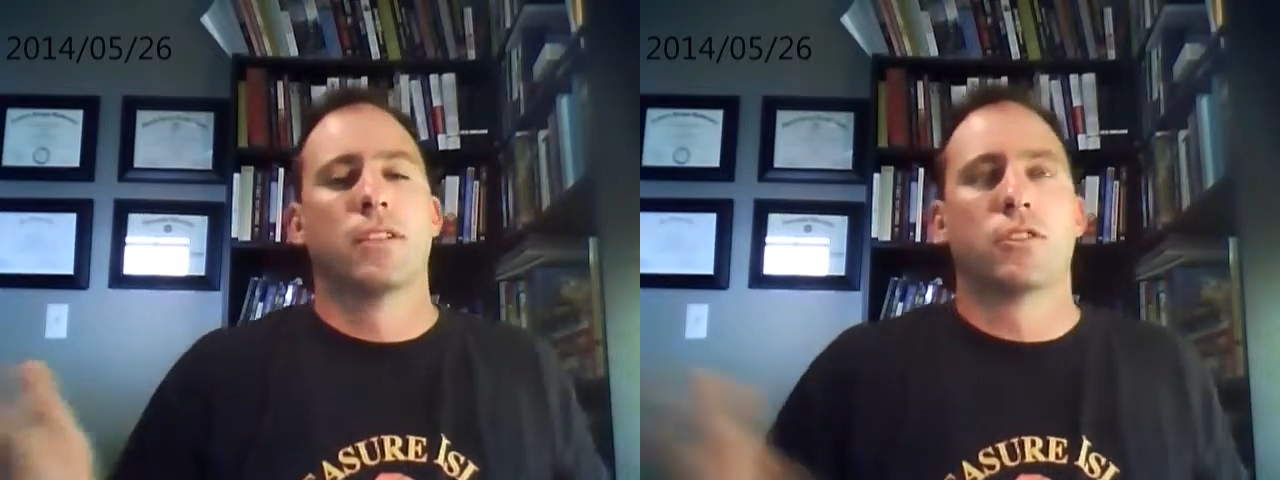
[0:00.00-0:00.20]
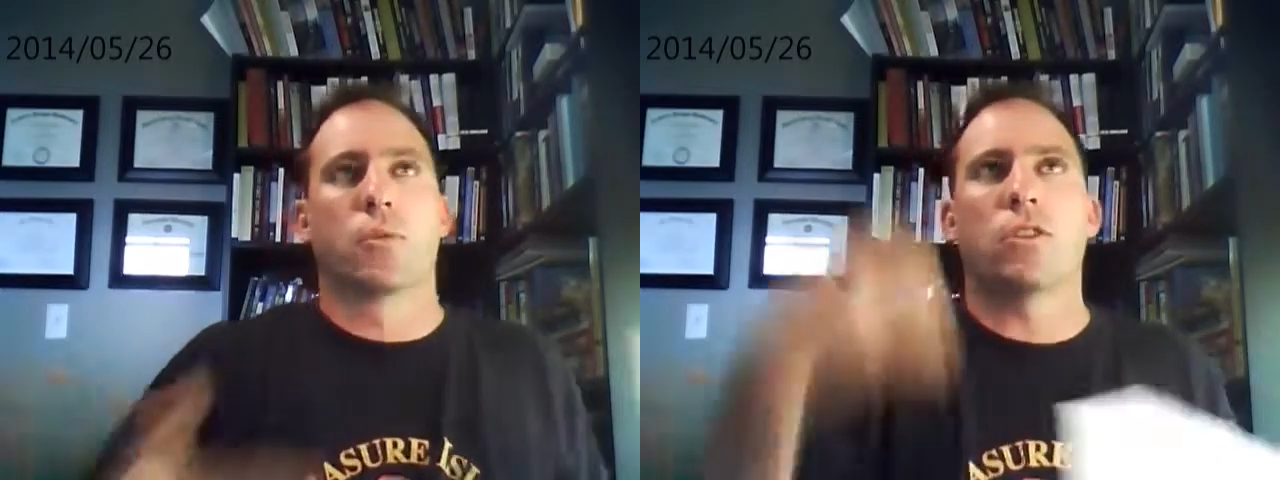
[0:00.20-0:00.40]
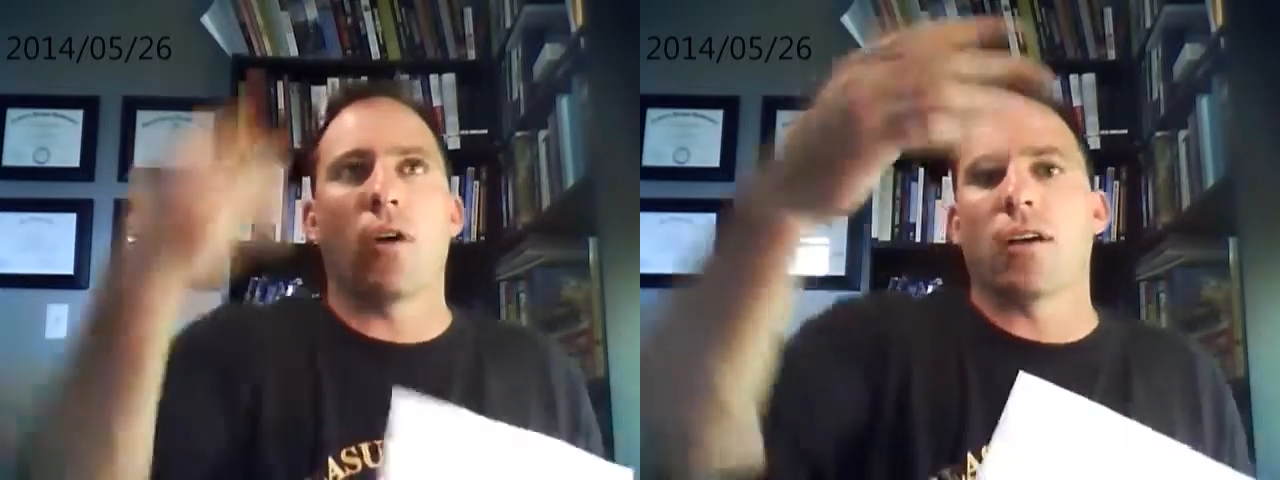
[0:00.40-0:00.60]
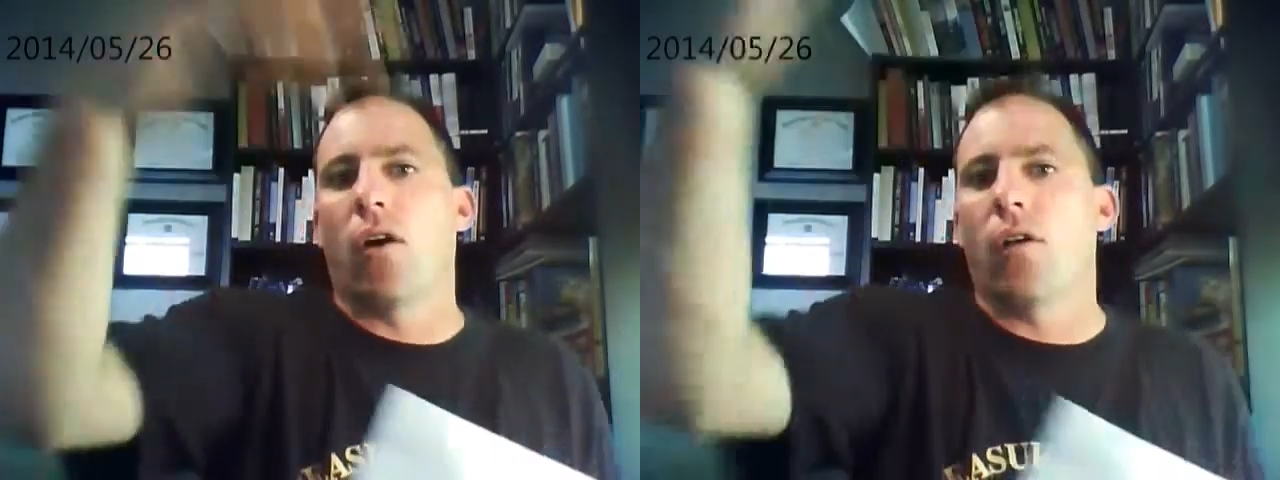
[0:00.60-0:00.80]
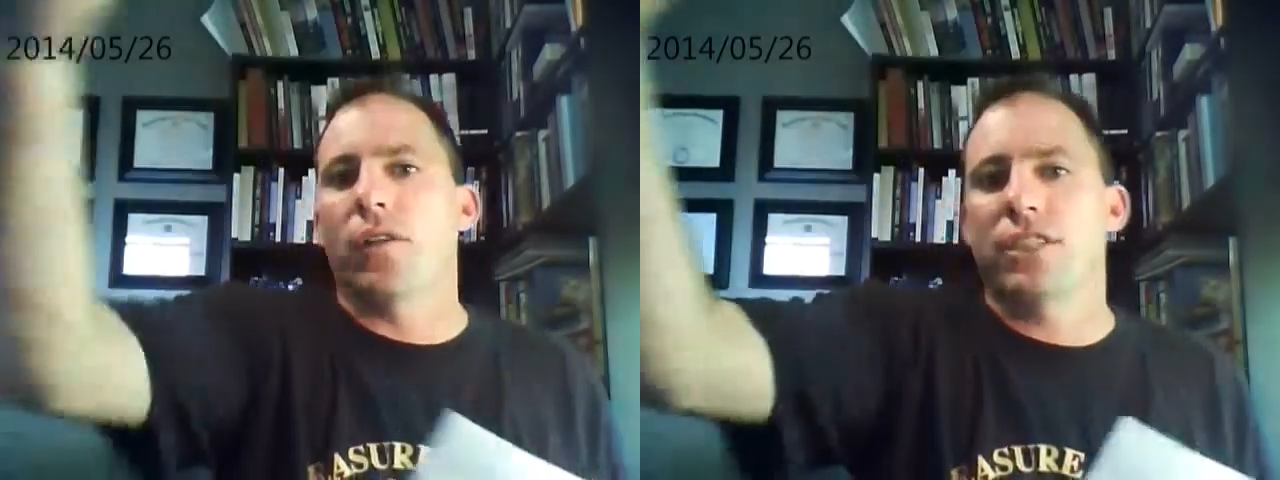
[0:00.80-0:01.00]
So we're talking
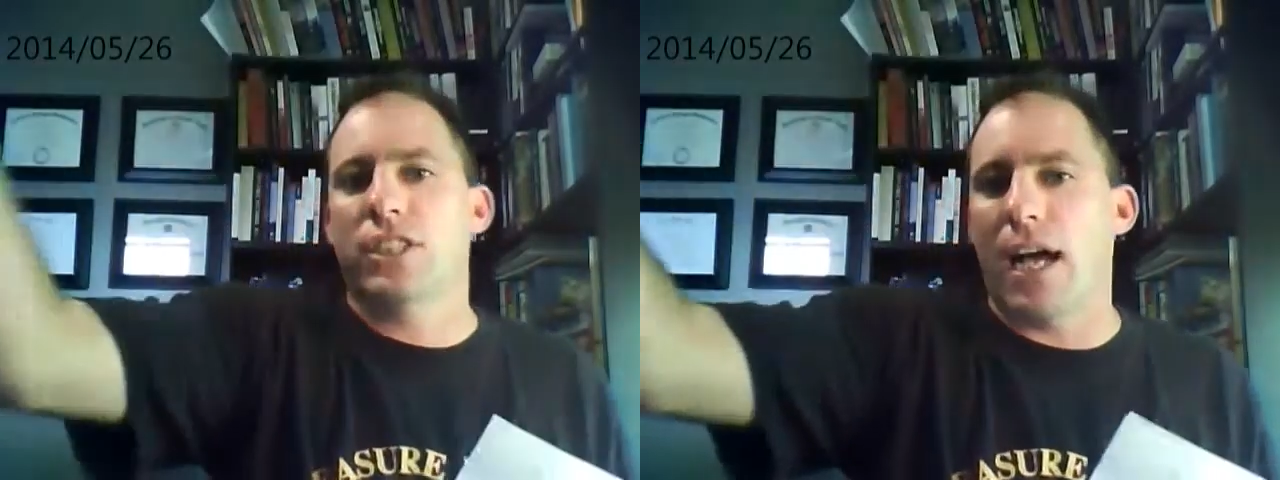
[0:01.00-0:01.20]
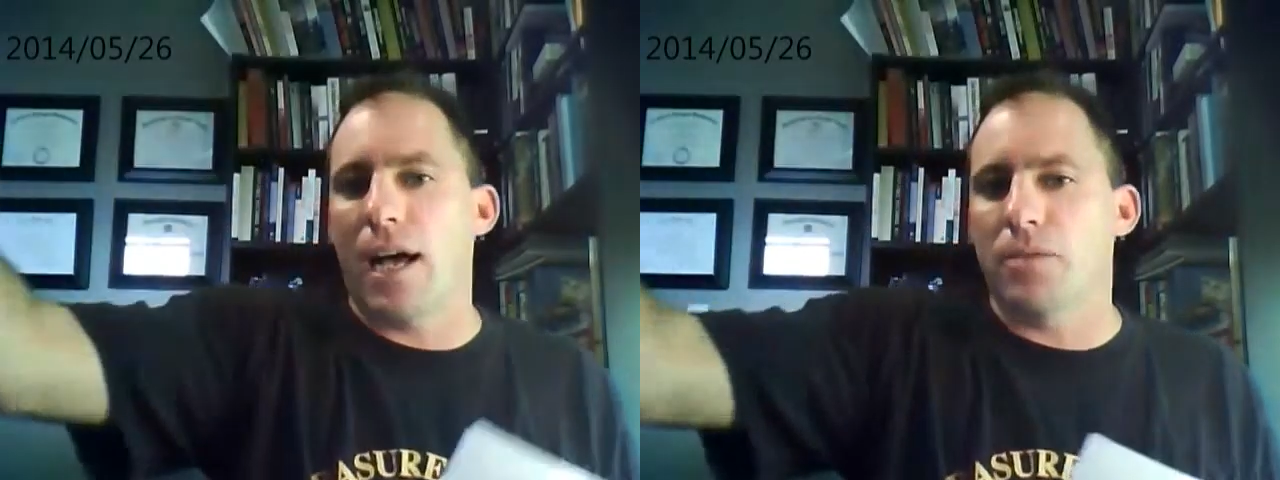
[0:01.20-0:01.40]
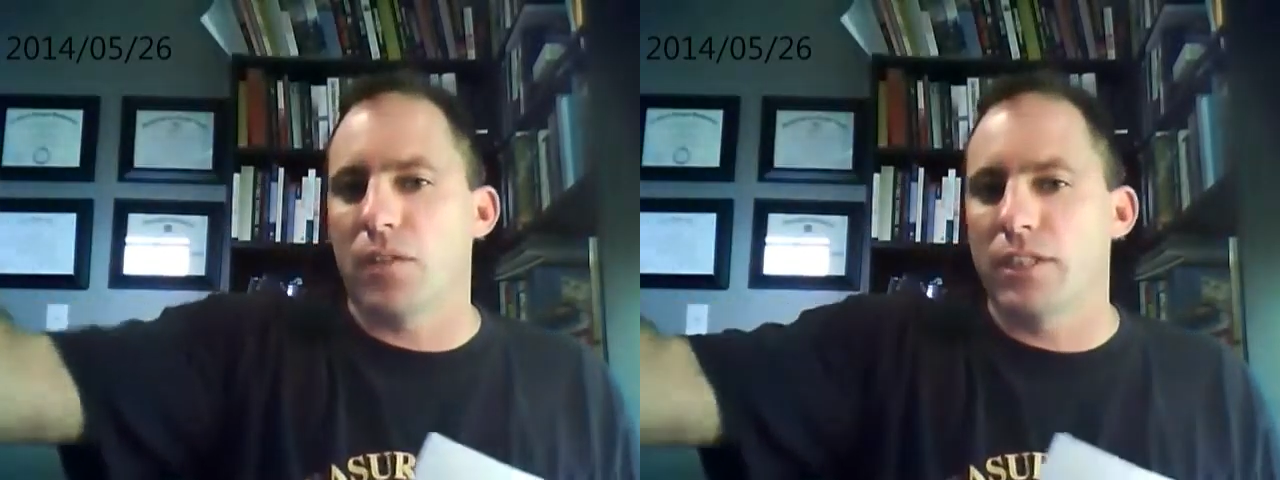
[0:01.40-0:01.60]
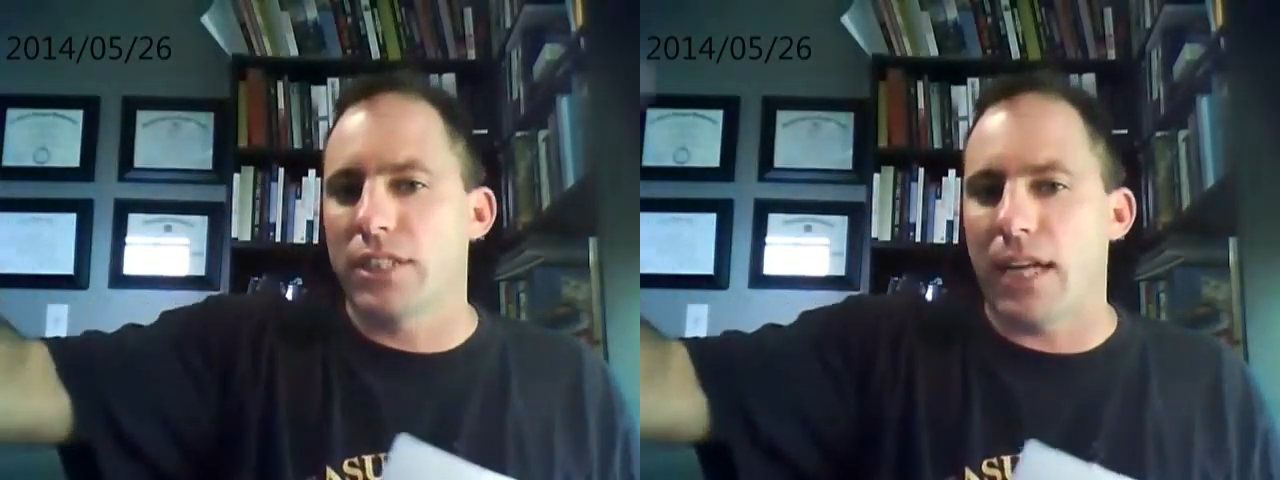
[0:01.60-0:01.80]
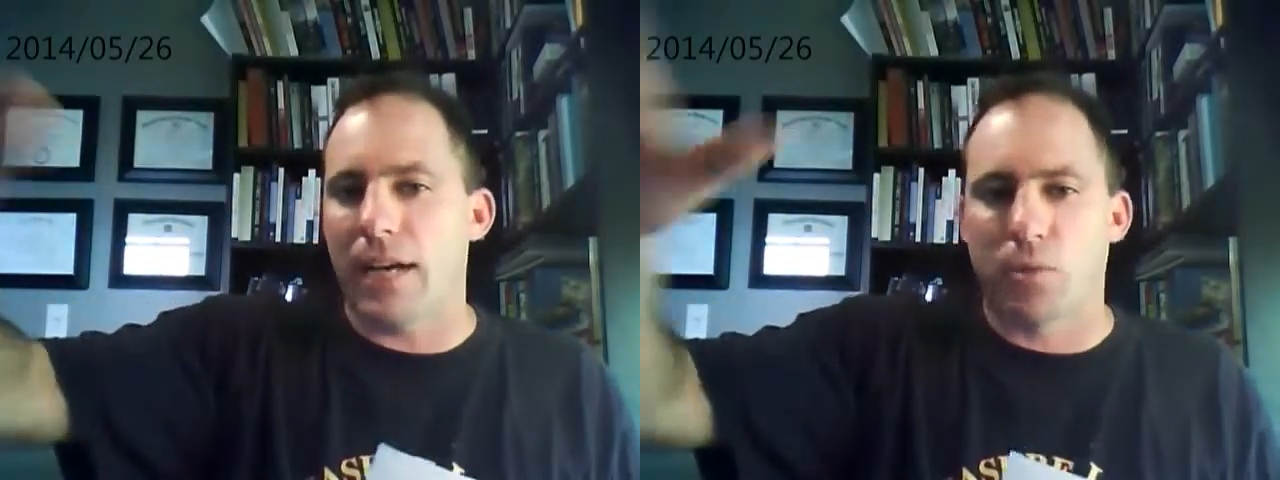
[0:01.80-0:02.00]
all these jobs, well,
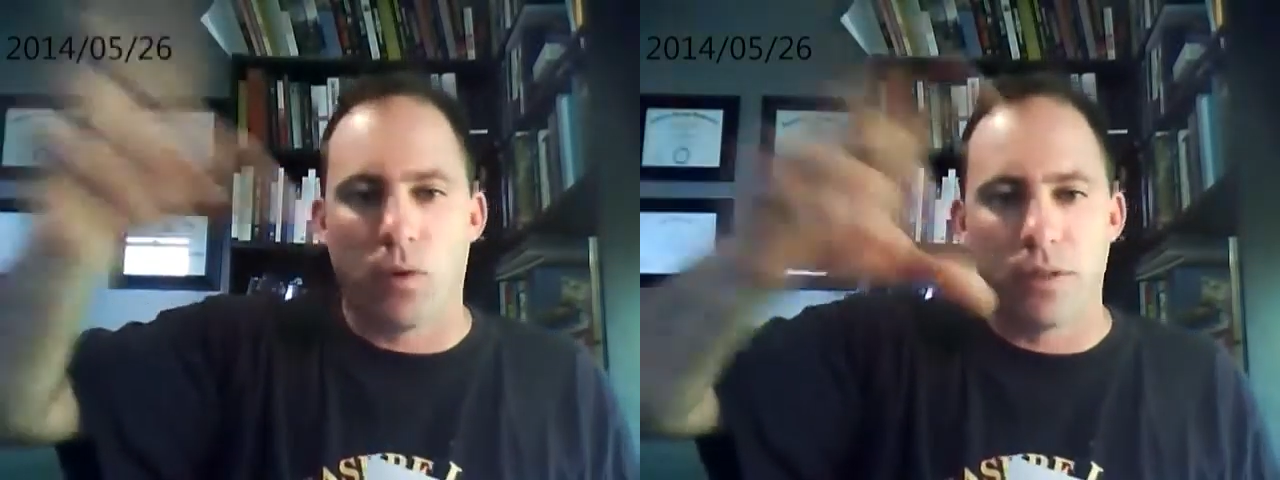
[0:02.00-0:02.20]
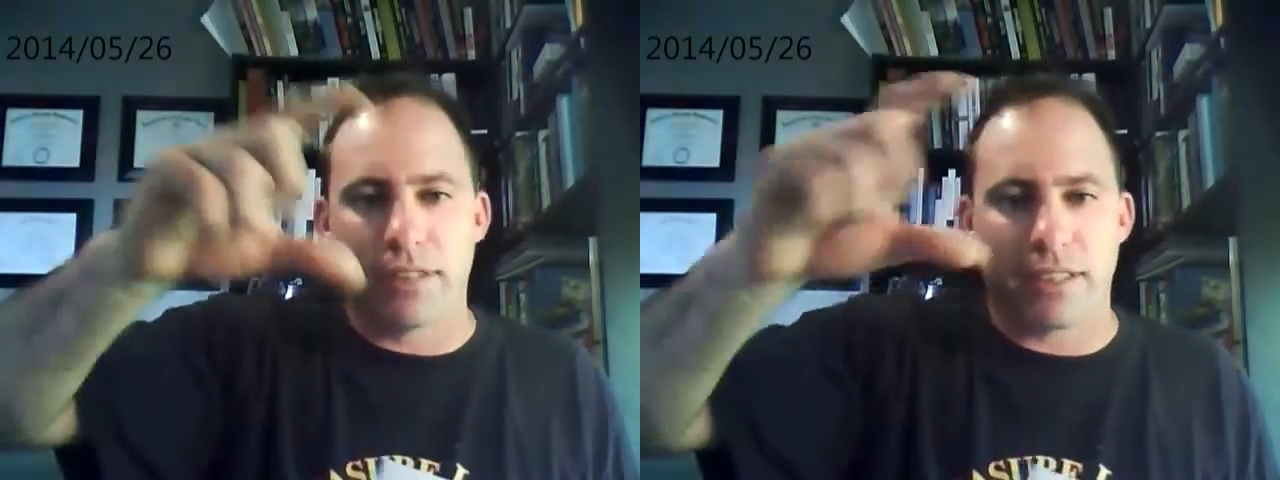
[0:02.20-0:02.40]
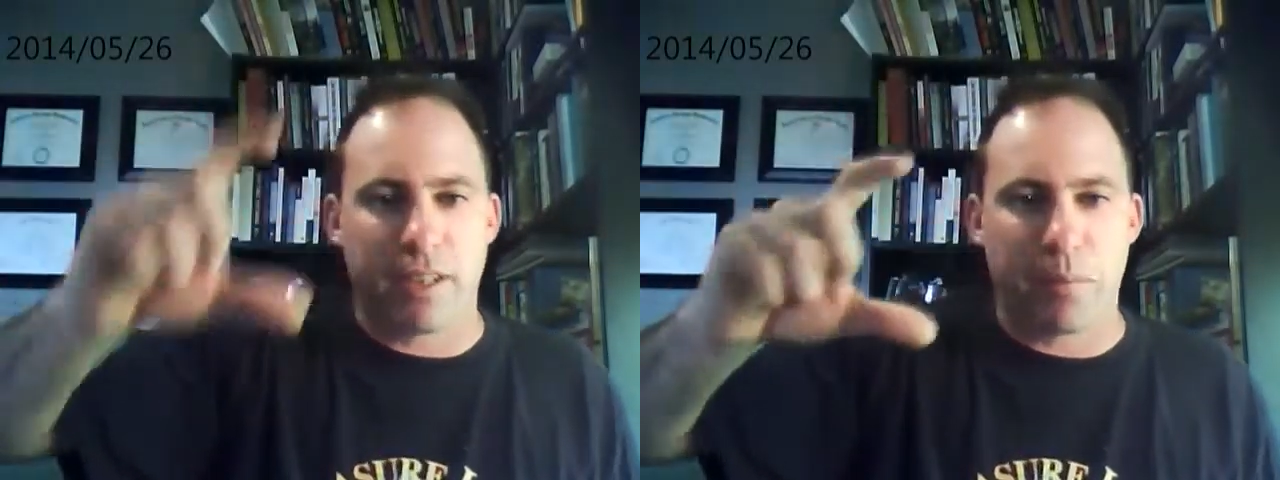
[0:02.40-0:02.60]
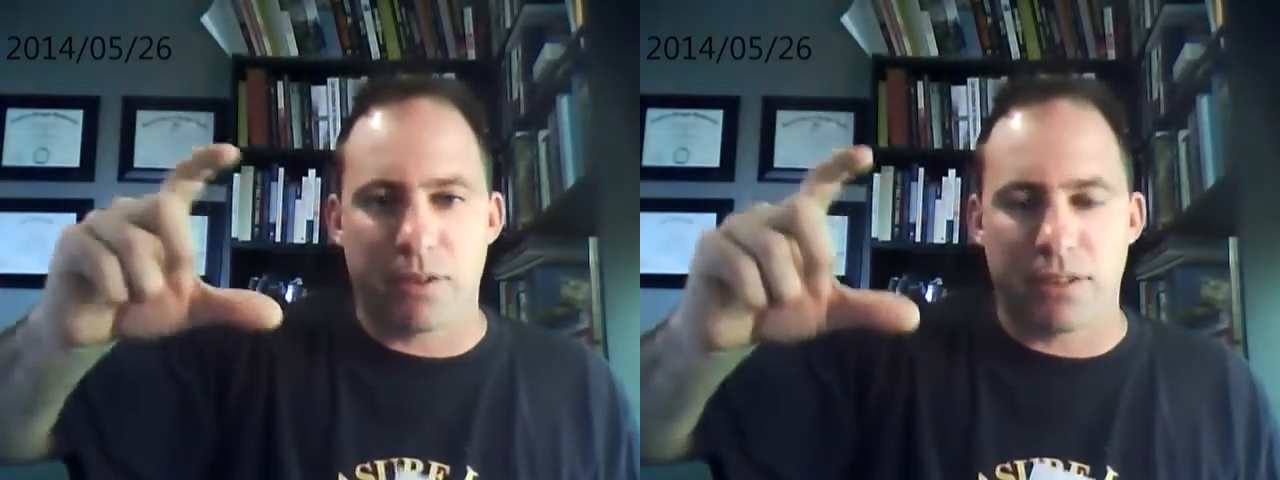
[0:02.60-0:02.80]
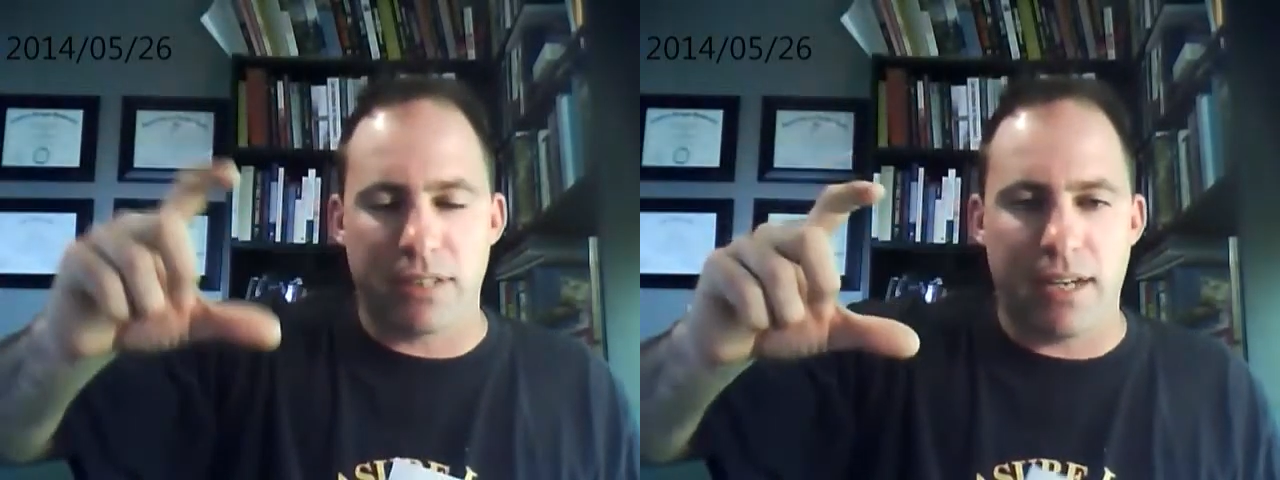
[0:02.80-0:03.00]
only
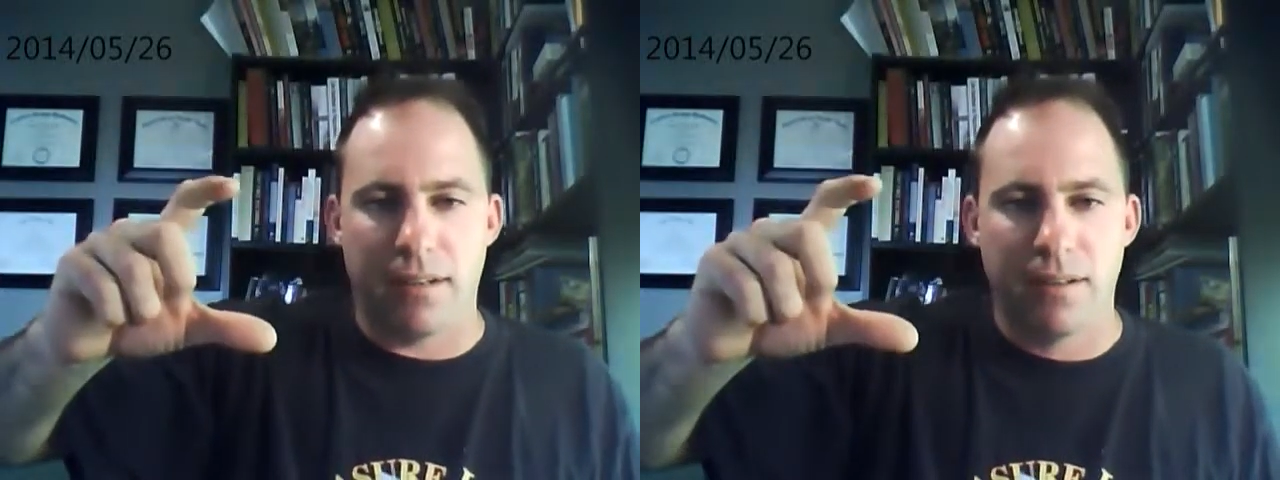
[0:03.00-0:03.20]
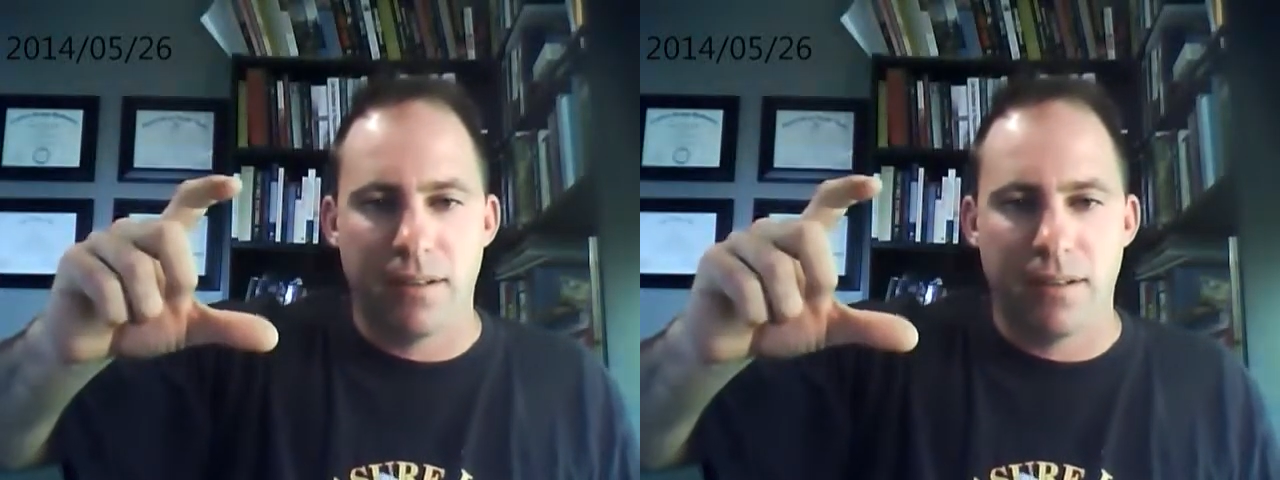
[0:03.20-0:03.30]
16%